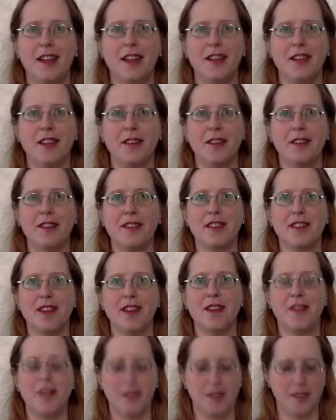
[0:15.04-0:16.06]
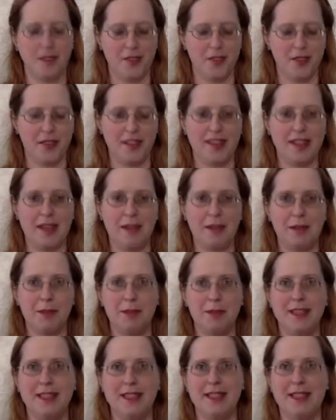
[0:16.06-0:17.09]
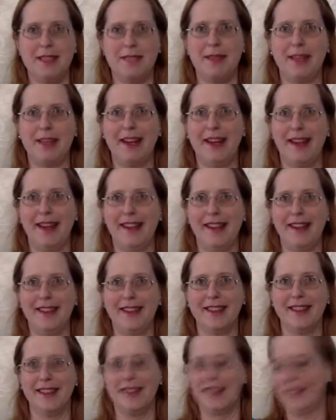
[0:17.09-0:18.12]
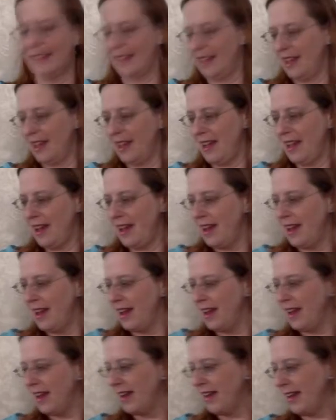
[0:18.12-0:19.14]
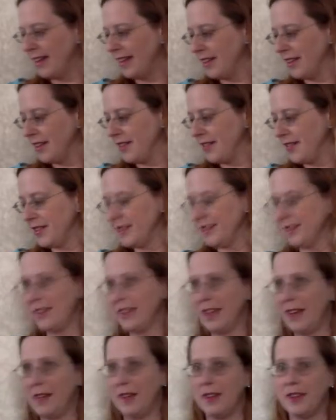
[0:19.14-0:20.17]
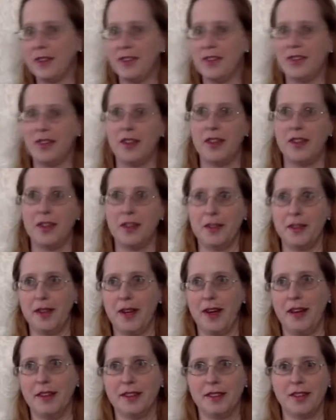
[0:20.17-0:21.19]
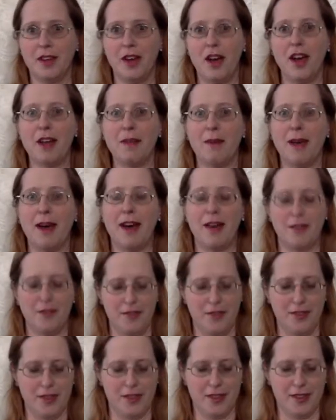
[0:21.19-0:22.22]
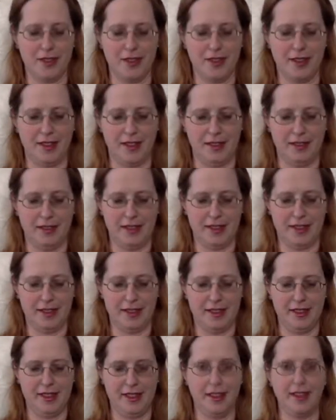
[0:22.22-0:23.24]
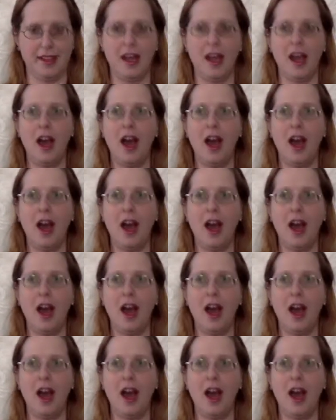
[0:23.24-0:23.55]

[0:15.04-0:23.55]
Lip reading: So this is our very first attempt. Please be kind. All right, the first thing I want to show you, I'll talk about first, and then you'll get to see it.